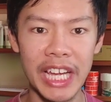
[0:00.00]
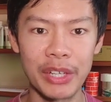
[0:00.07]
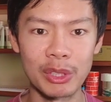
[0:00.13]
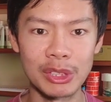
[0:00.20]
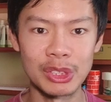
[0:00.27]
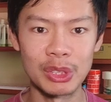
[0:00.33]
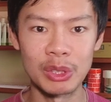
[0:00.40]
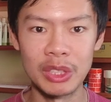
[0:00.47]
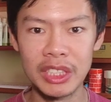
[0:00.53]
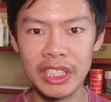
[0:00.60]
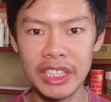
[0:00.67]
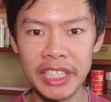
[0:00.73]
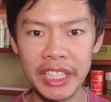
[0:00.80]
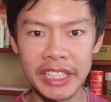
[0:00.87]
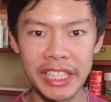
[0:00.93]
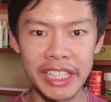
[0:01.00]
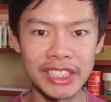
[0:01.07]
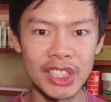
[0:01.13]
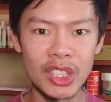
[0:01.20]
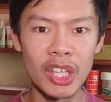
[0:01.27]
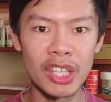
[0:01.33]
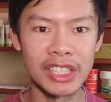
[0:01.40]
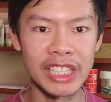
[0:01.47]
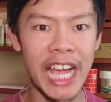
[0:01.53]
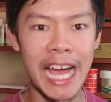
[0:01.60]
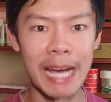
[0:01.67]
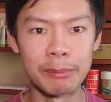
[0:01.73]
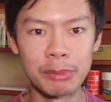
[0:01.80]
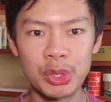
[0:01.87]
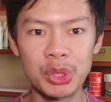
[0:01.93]
and also it takes a lot of
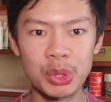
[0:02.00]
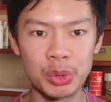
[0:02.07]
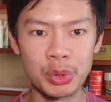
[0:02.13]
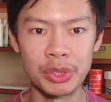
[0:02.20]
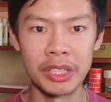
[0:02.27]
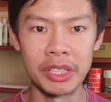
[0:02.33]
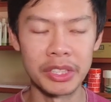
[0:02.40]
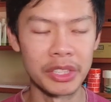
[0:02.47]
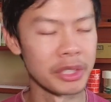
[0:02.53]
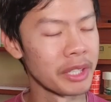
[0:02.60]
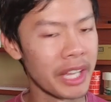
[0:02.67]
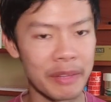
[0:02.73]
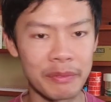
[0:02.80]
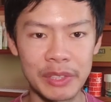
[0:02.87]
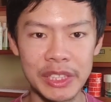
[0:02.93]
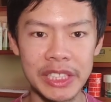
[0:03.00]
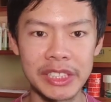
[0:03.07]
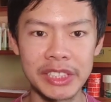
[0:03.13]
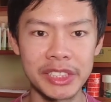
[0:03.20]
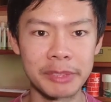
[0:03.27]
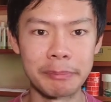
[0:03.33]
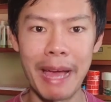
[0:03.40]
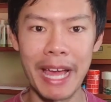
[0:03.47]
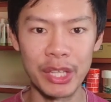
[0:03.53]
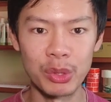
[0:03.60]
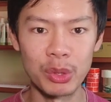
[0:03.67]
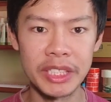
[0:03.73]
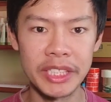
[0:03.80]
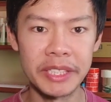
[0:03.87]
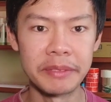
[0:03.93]
time to do everything just
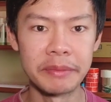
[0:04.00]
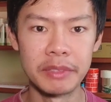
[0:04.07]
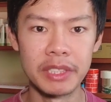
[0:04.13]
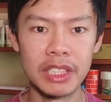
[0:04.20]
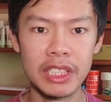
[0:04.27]
manually.